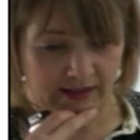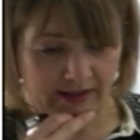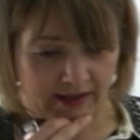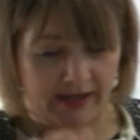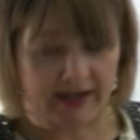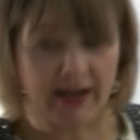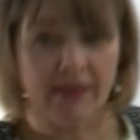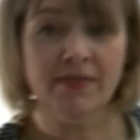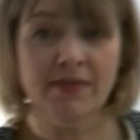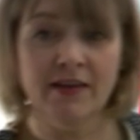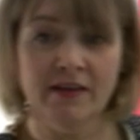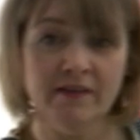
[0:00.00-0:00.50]

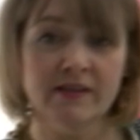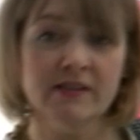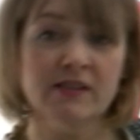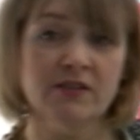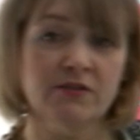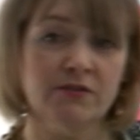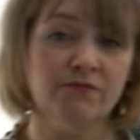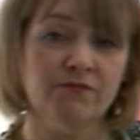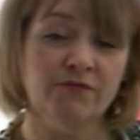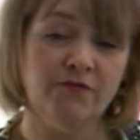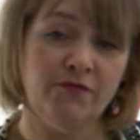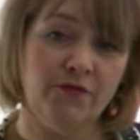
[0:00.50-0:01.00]
and I think this
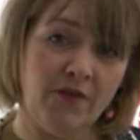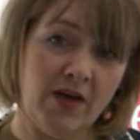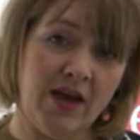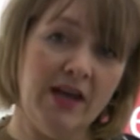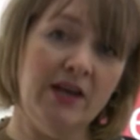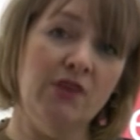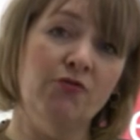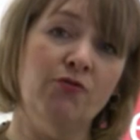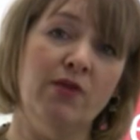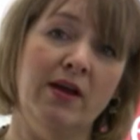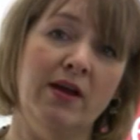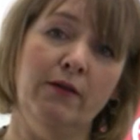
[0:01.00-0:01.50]
is
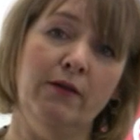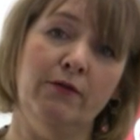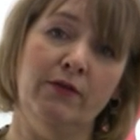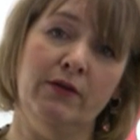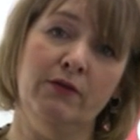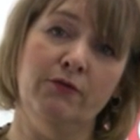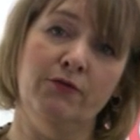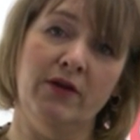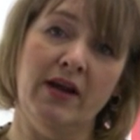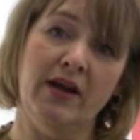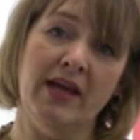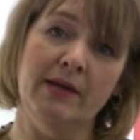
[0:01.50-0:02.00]
very
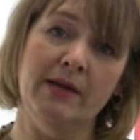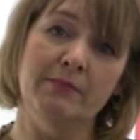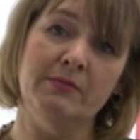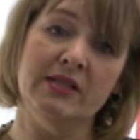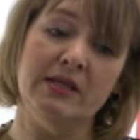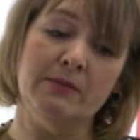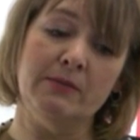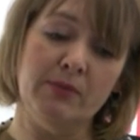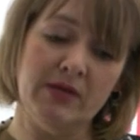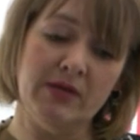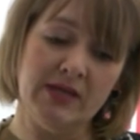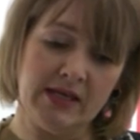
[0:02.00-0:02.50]
relevant for
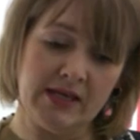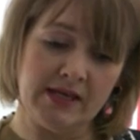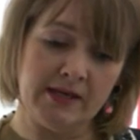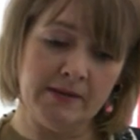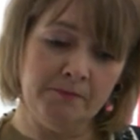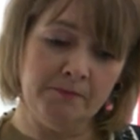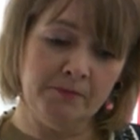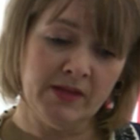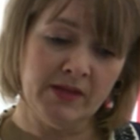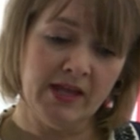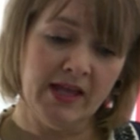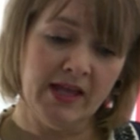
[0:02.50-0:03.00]
MDP,